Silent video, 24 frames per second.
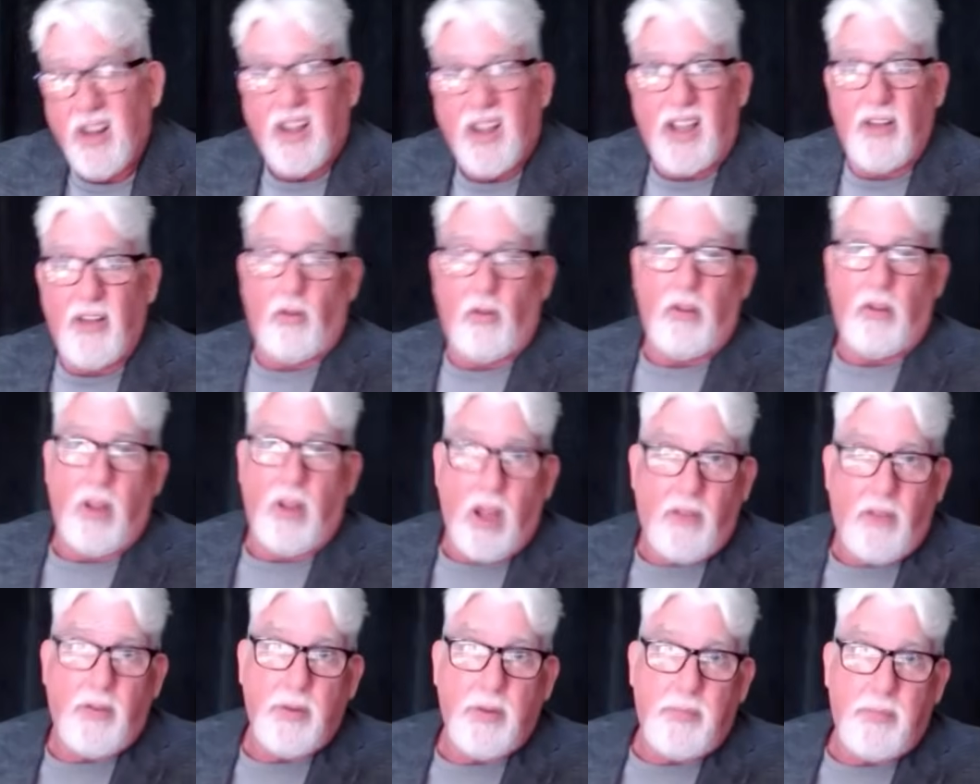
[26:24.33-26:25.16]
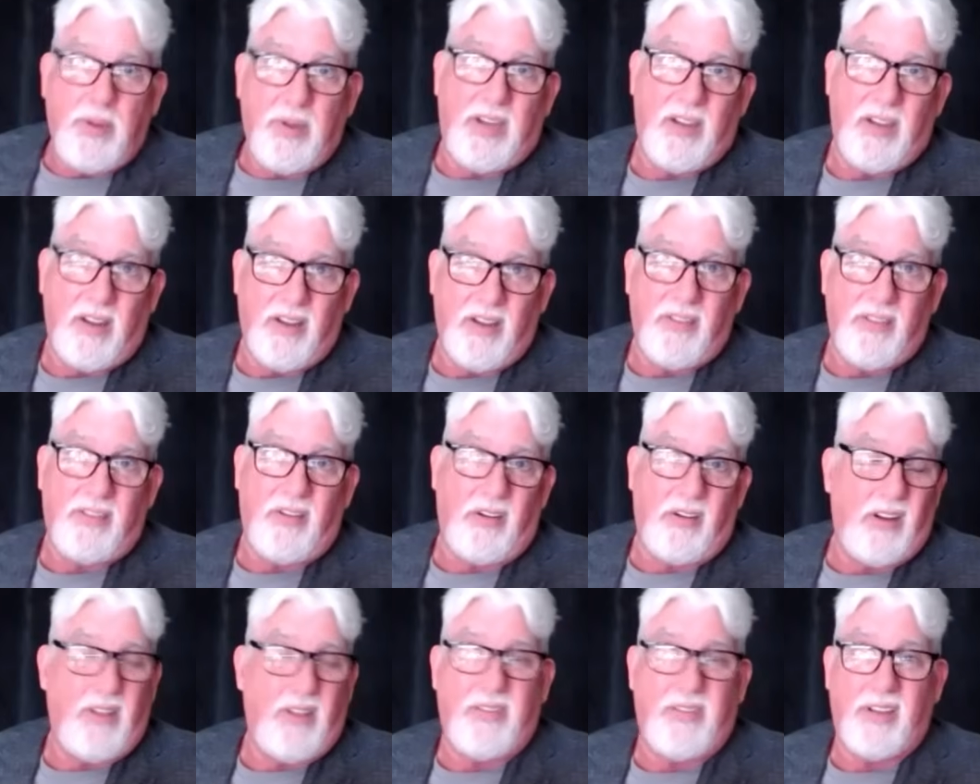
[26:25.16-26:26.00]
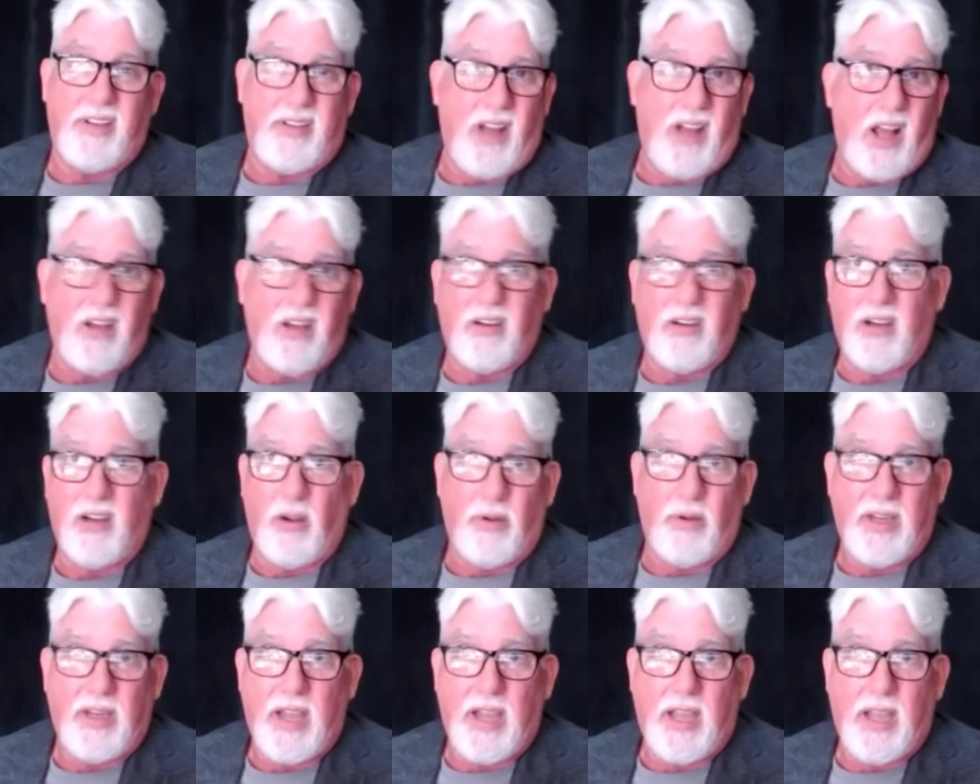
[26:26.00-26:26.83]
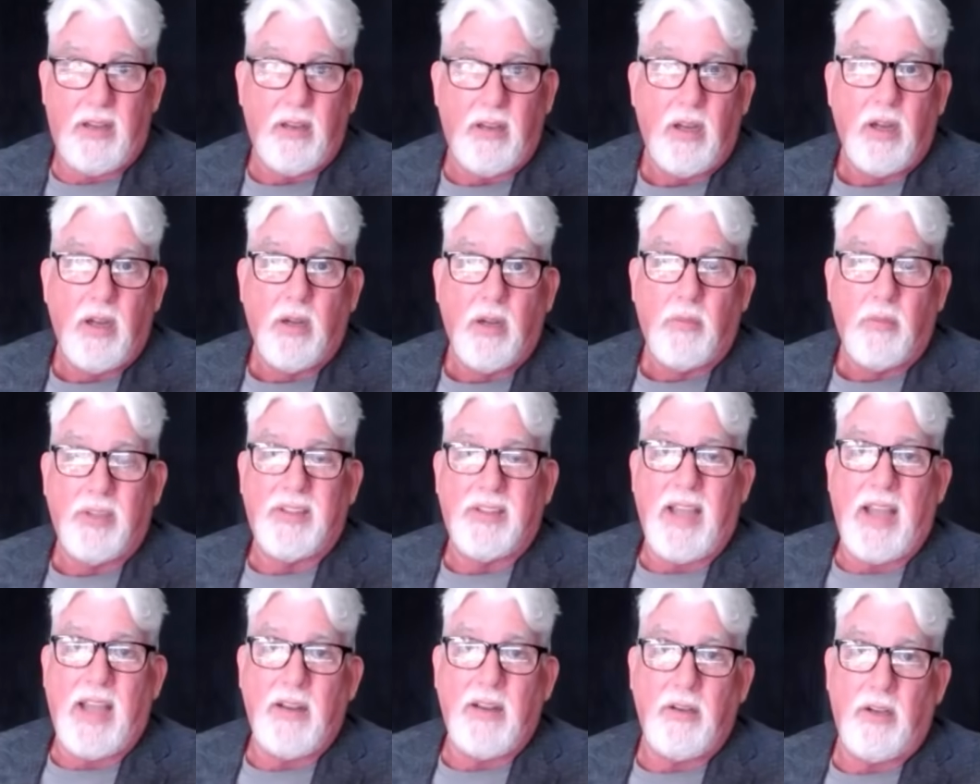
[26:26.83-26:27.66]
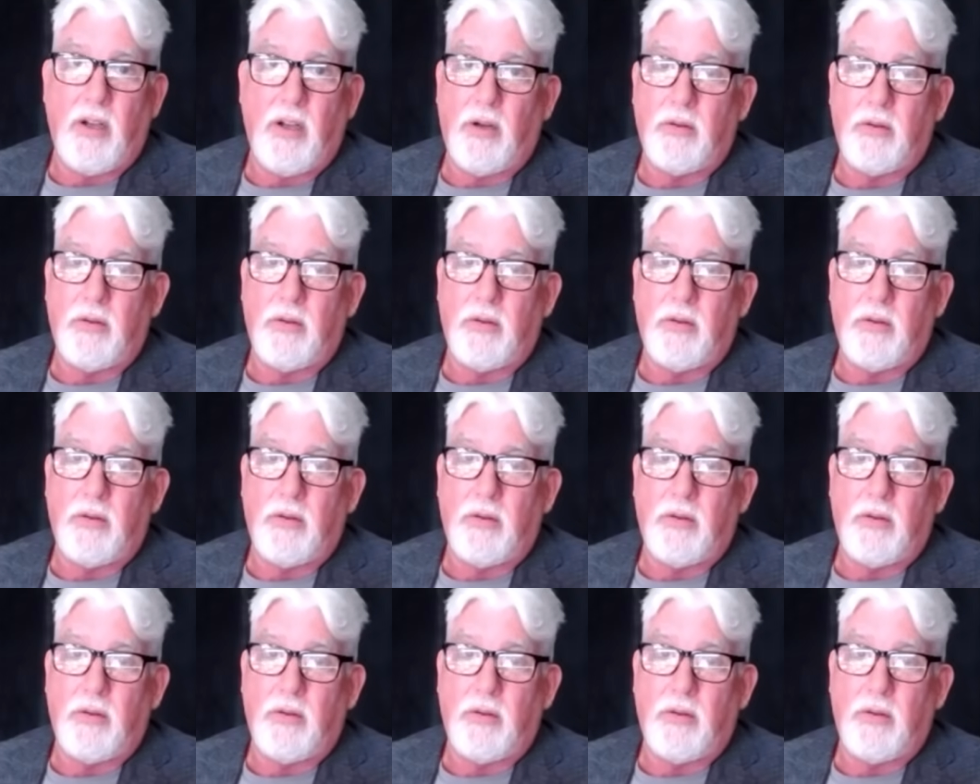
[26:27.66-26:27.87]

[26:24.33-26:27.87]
I don't love it because you don't have the dollar going yet, but that